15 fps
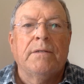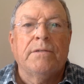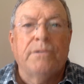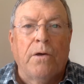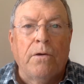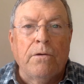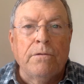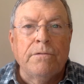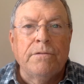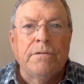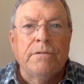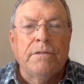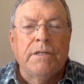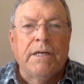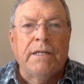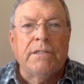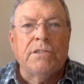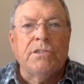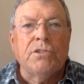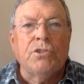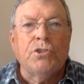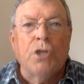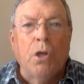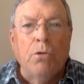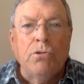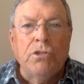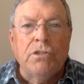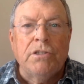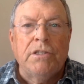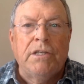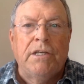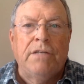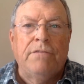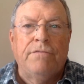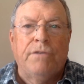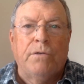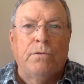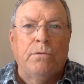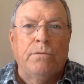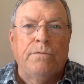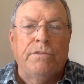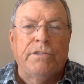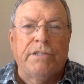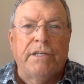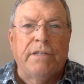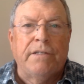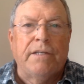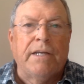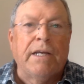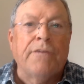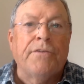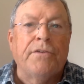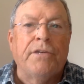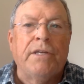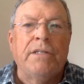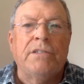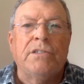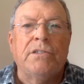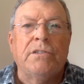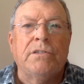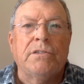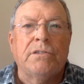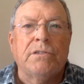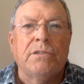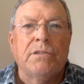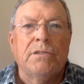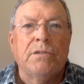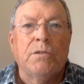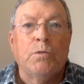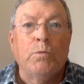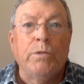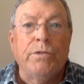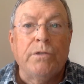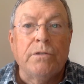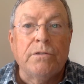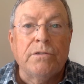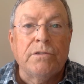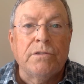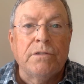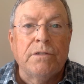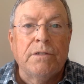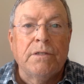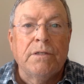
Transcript: God gets totally involved, said Athanasius, with us.